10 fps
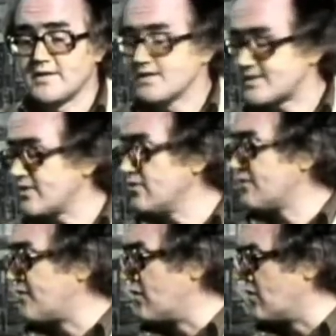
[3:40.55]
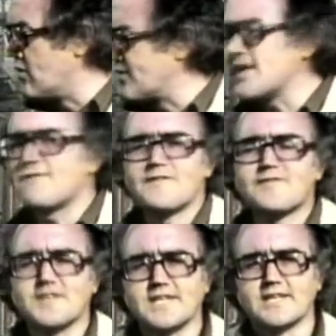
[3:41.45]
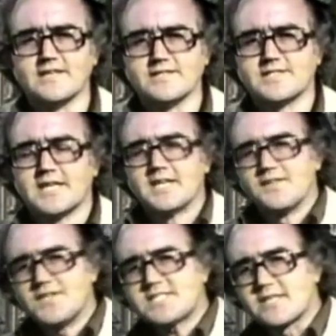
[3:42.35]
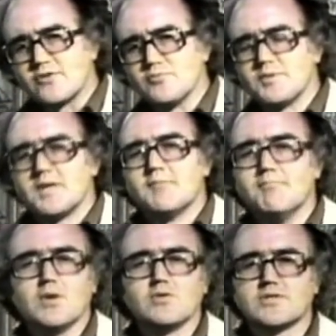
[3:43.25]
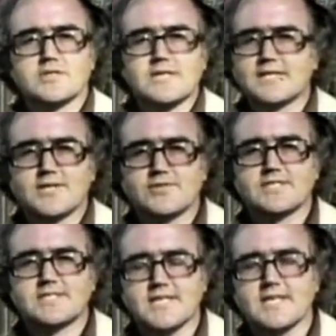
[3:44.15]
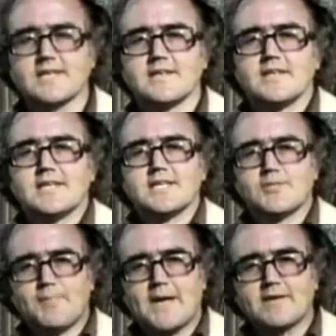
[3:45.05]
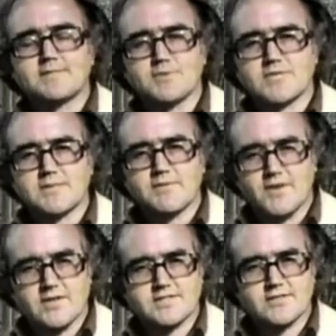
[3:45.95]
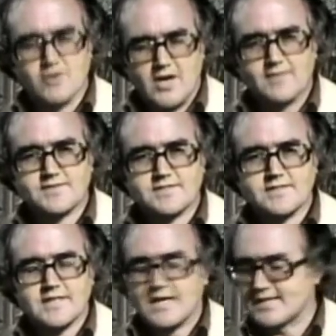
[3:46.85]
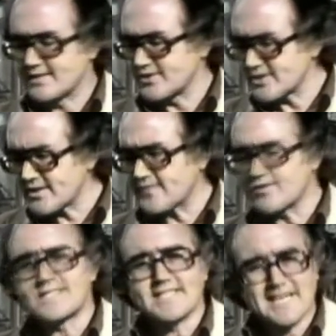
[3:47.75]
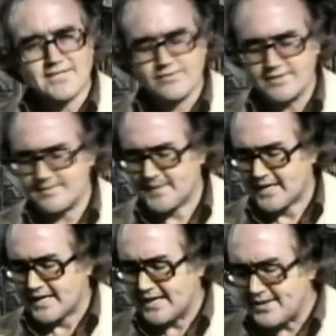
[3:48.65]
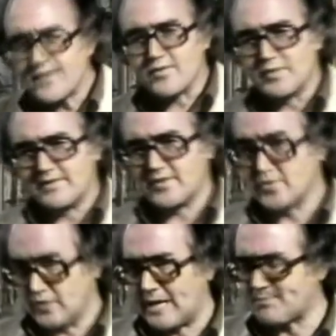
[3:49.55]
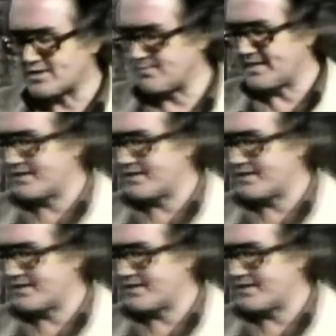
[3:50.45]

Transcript: So for nearly 50 years, this loom mouldered unnoticed here in the Paris Museum of Arts and Crafts, until just after 1800, Another weaver who happened to be here